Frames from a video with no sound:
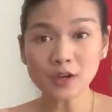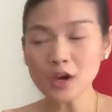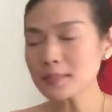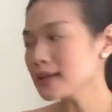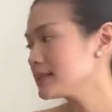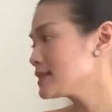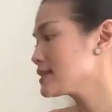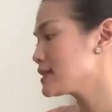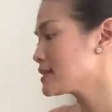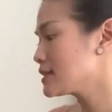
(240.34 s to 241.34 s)
thing on my
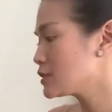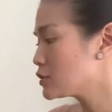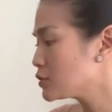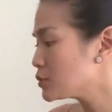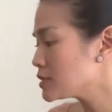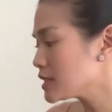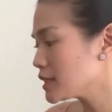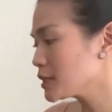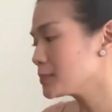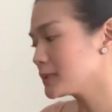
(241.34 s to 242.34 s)
list is this
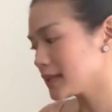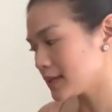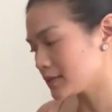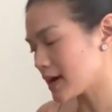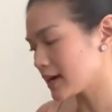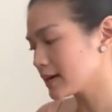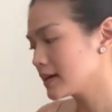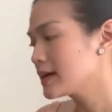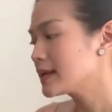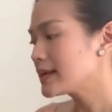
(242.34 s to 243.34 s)
two-tier plate rack.
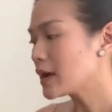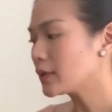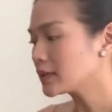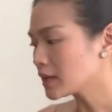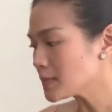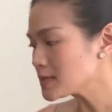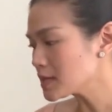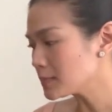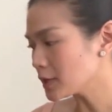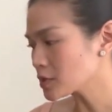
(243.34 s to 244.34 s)
Now it comes
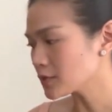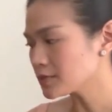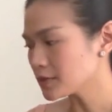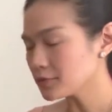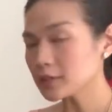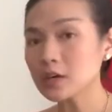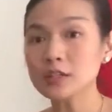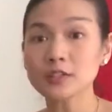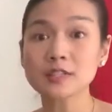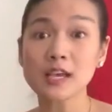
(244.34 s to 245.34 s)
in a bunch of different
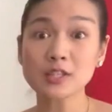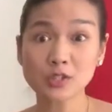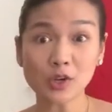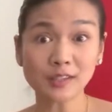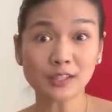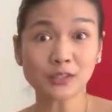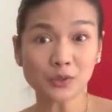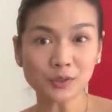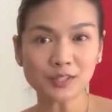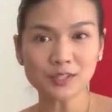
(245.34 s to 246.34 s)
colors. I saw it in
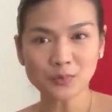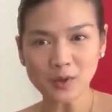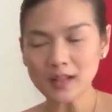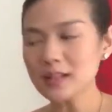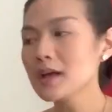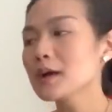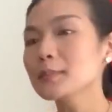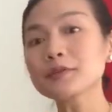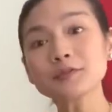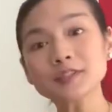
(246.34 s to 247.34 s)
gold as well, but